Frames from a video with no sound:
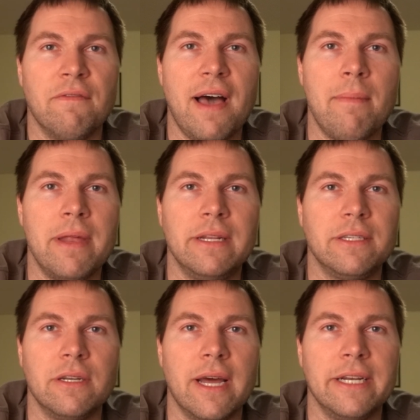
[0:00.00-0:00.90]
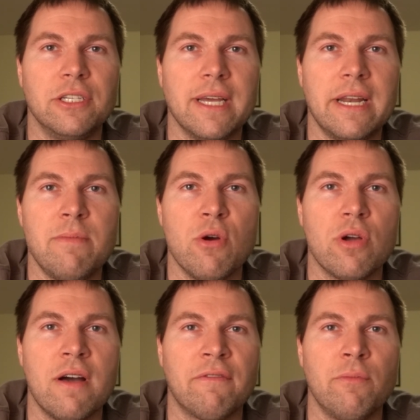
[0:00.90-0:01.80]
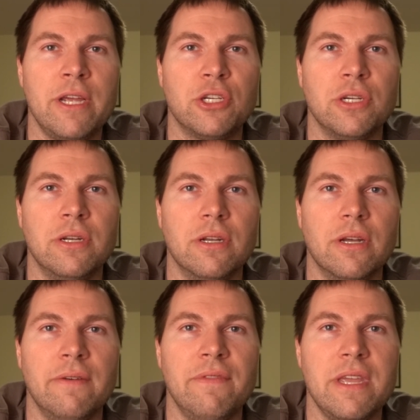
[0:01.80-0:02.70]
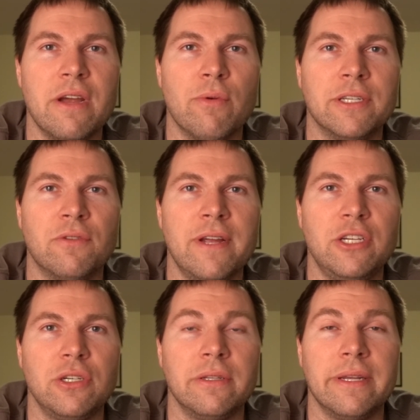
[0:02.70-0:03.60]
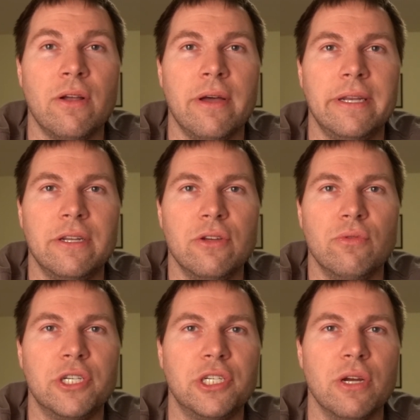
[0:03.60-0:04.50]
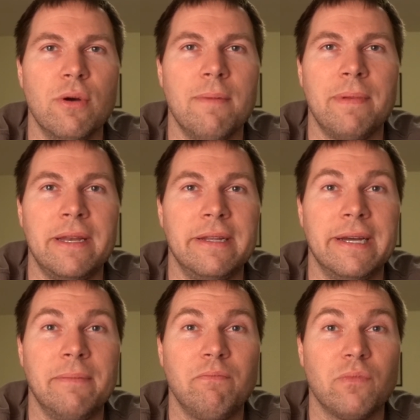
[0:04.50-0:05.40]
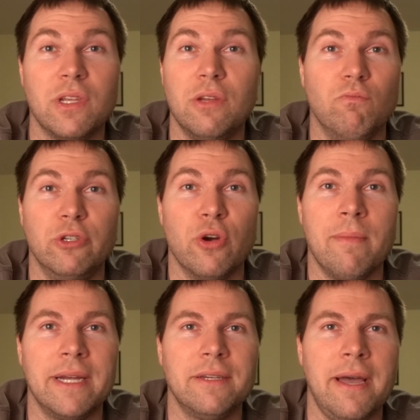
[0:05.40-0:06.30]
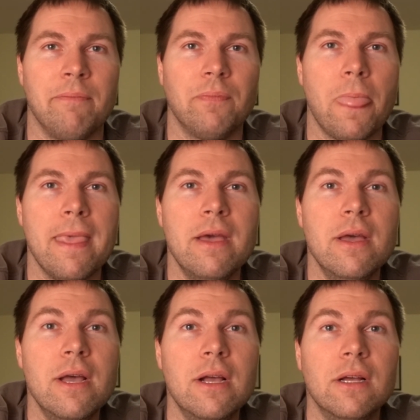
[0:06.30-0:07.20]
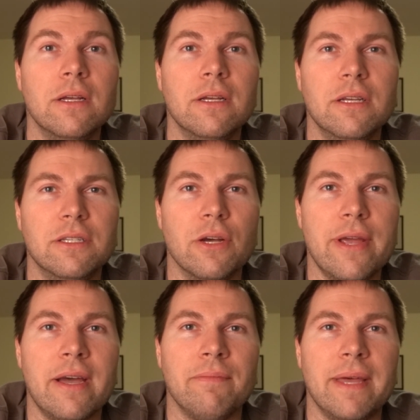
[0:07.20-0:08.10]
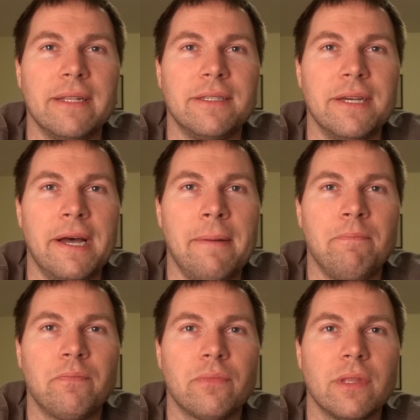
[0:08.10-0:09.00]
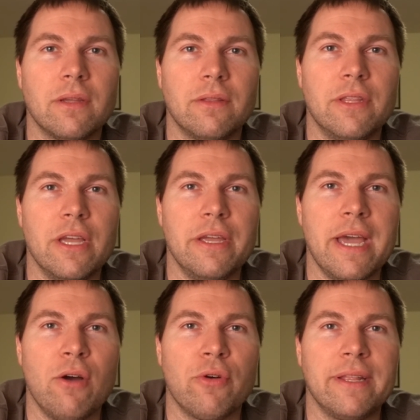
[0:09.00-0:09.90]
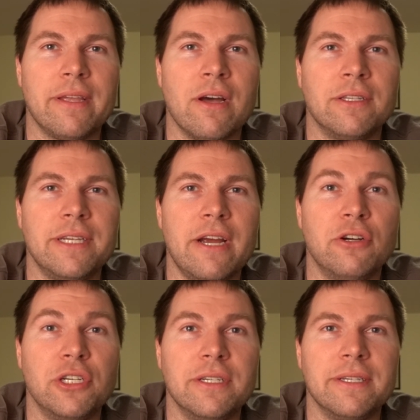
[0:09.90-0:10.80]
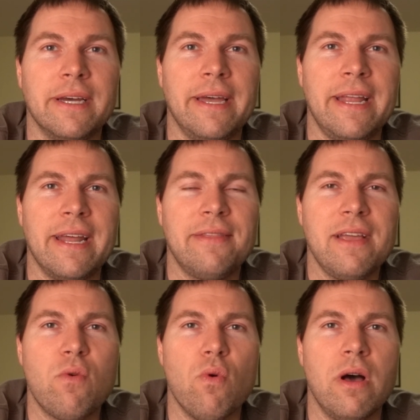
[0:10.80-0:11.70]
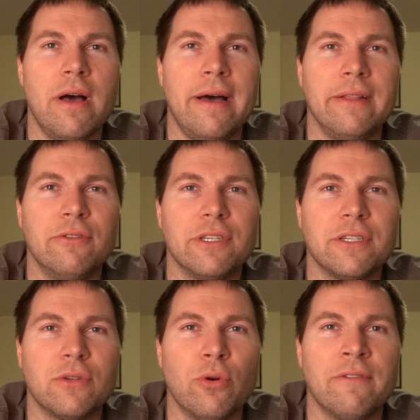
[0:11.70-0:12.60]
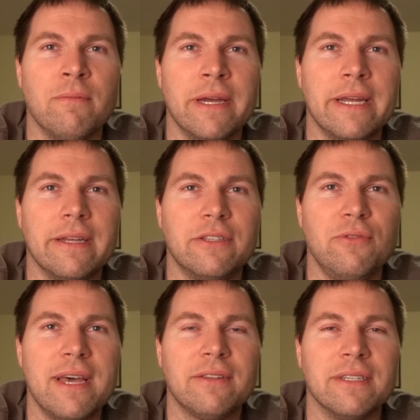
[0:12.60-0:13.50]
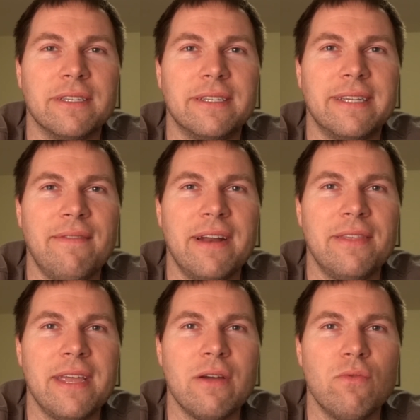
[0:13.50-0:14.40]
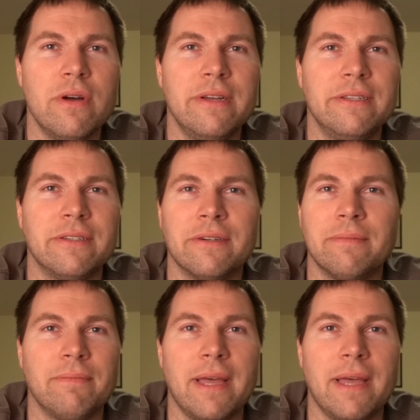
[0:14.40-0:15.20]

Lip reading: 5 minutes, and I just got an email confirmation of the reservation. Then all I had to do was show up and enjoy my time. So yeah, that's how great the concierge is. And I think there's a story from like 2007, I think it was, or